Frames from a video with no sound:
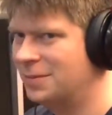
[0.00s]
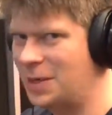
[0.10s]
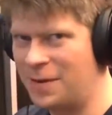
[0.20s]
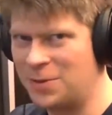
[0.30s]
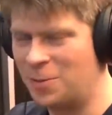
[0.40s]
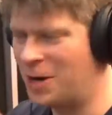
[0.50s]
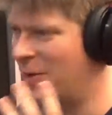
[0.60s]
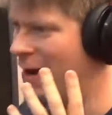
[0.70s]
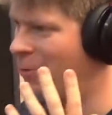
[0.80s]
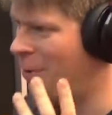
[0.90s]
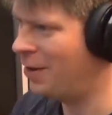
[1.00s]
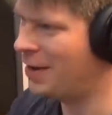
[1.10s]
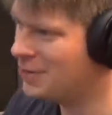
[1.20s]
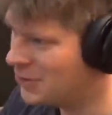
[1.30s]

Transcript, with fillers: Not have to worry about how well I